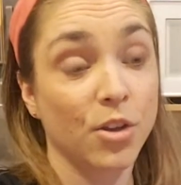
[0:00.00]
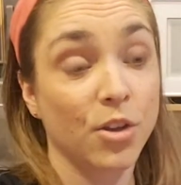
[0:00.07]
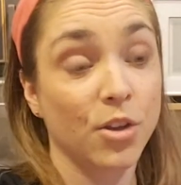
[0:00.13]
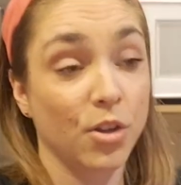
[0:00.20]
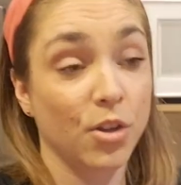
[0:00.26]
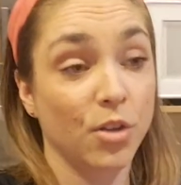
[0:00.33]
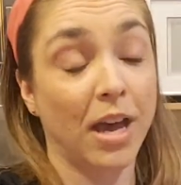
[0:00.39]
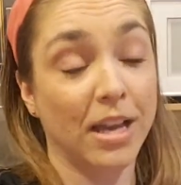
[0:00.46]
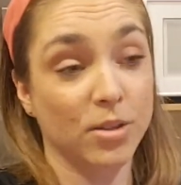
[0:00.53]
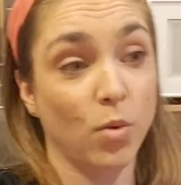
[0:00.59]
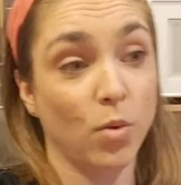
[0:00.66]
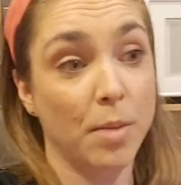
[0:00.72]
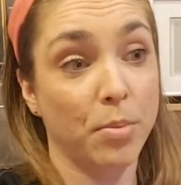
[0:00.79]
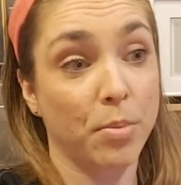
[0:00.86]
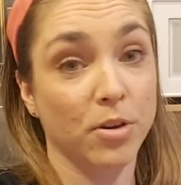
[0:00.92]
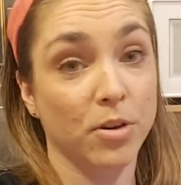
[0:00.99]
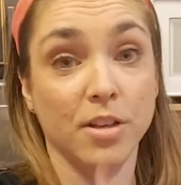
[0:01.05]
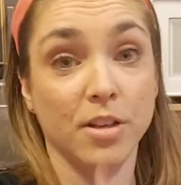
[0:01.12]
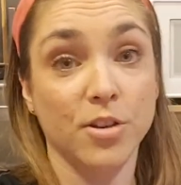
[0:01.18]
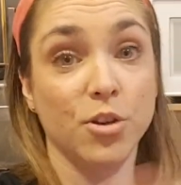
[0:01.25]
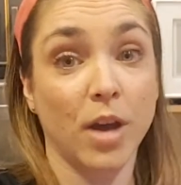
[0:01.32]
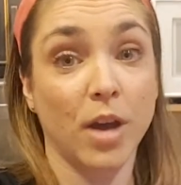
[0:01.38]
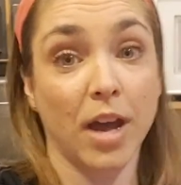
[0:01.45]
as a white person you
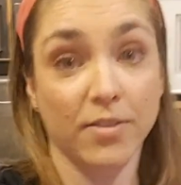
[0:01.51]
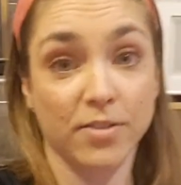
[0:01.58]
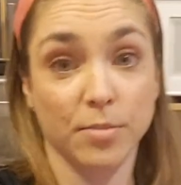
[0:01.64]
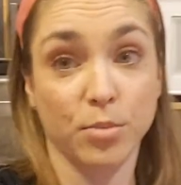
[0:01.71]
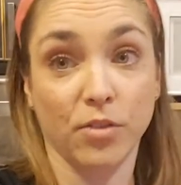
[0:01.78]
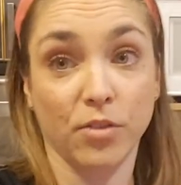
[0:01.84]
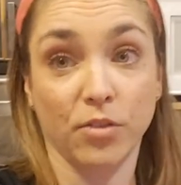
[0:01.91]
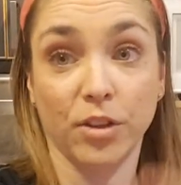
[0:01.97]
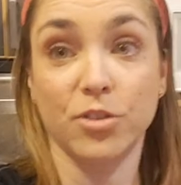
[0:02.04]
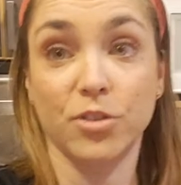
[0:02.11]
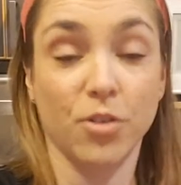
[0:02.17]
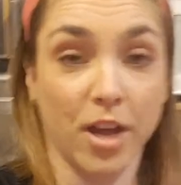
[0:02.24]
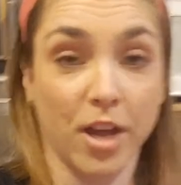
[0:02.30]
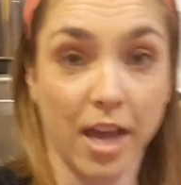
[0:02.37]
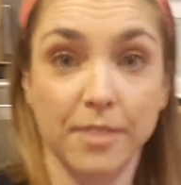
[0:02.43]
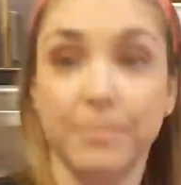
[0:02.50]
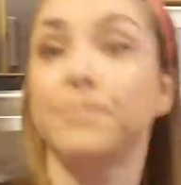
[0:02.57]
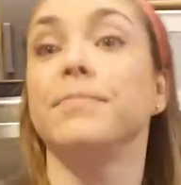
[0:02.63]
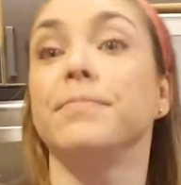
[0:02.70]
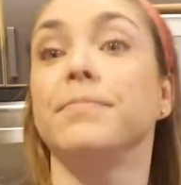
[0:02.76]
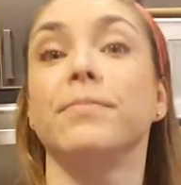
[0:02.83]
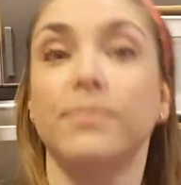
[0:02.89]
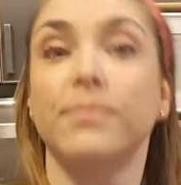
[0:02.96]
have some privilege, okay?
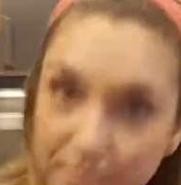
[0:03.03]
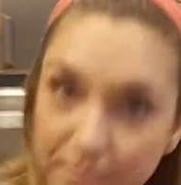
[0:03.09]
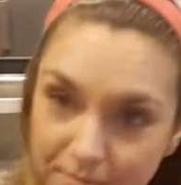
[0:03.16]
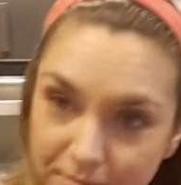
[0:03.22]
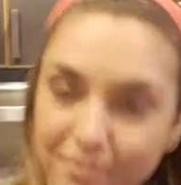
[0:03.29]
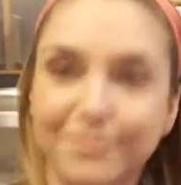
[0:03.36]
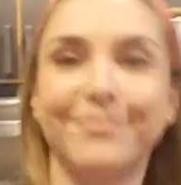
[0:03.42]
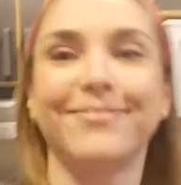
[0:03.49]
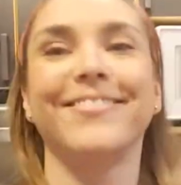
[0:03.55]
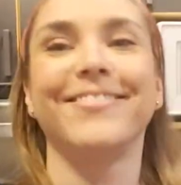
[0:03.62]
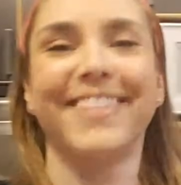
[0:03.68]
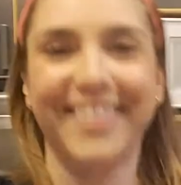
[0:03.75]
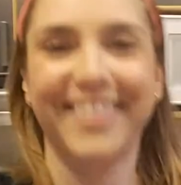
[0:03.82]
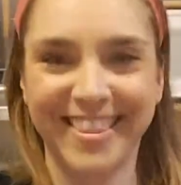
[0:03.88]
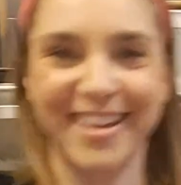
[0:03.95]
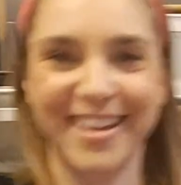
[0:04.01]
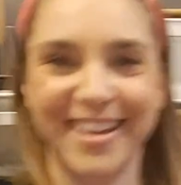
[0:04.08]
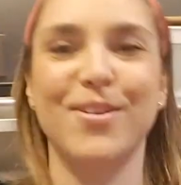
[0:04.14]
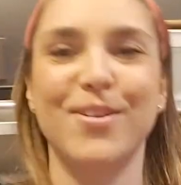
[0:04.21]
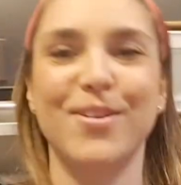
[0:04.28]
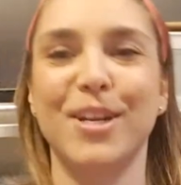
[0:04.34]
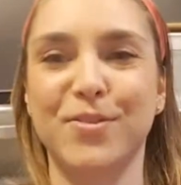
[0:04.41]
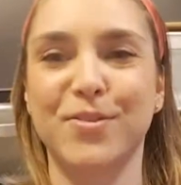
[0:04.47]
Thank you
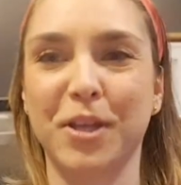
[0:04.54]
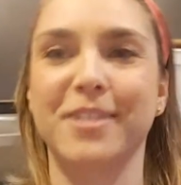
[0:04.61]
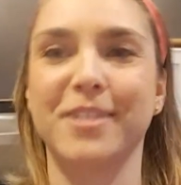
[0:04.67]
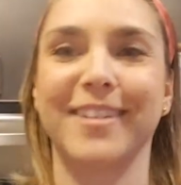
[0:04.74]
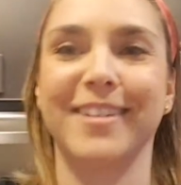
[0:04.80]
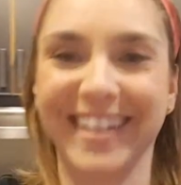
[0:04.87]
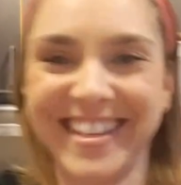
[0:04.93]
guys for listening.